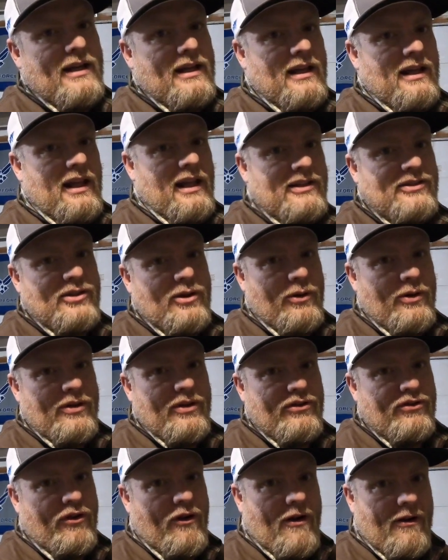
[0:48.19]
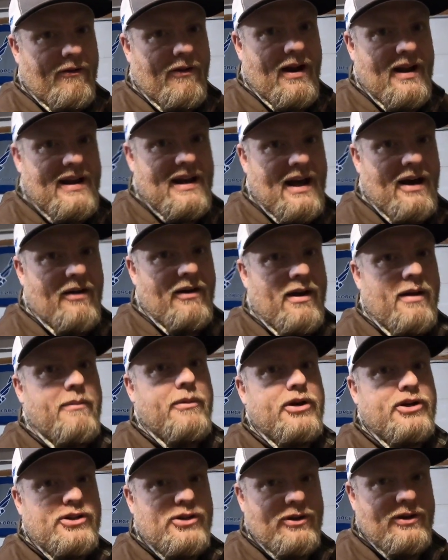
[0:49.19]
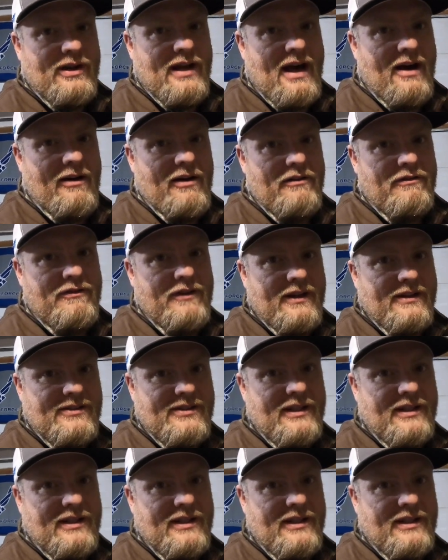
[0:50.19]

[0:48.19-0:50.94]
Let's go to the truck right now, and I'm going to show you how I fixed